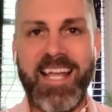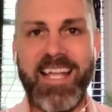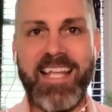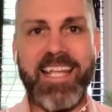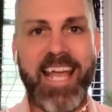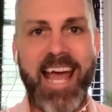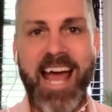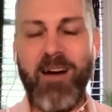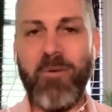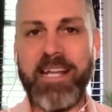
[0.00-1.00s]

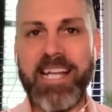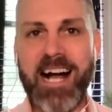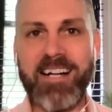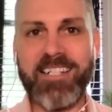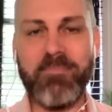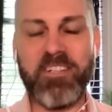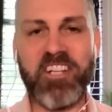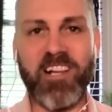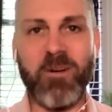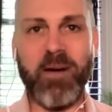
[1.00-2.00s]
Yeah, we knocked
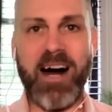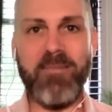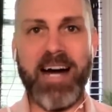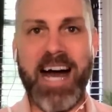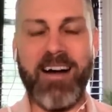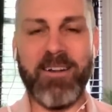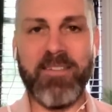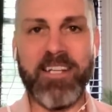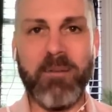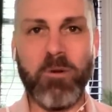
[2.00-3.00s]
Michelle Obama out
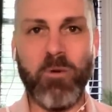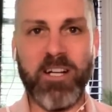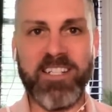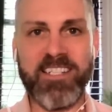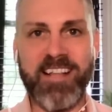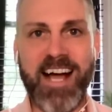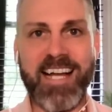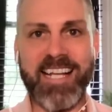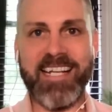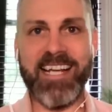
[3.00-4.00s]
of the number one
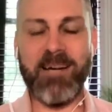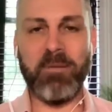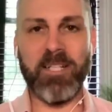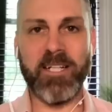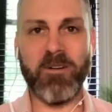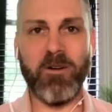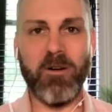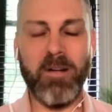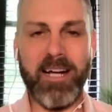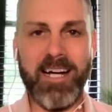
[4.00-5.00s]
slot in uh,
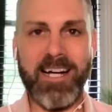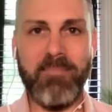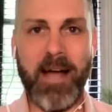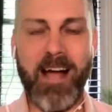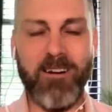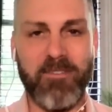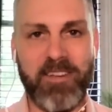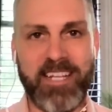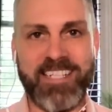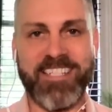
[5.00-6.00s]
political uh,
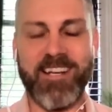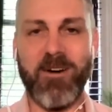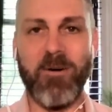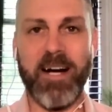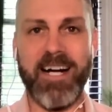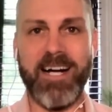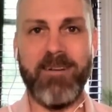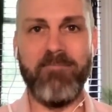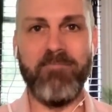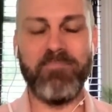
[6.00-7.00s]
biographies. So
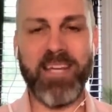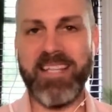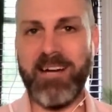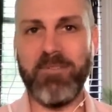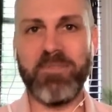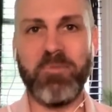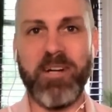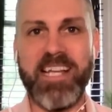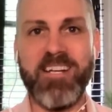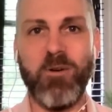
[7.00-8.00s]
um, that was
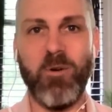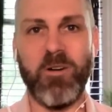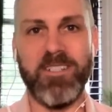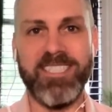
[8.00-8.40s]
pretty cool.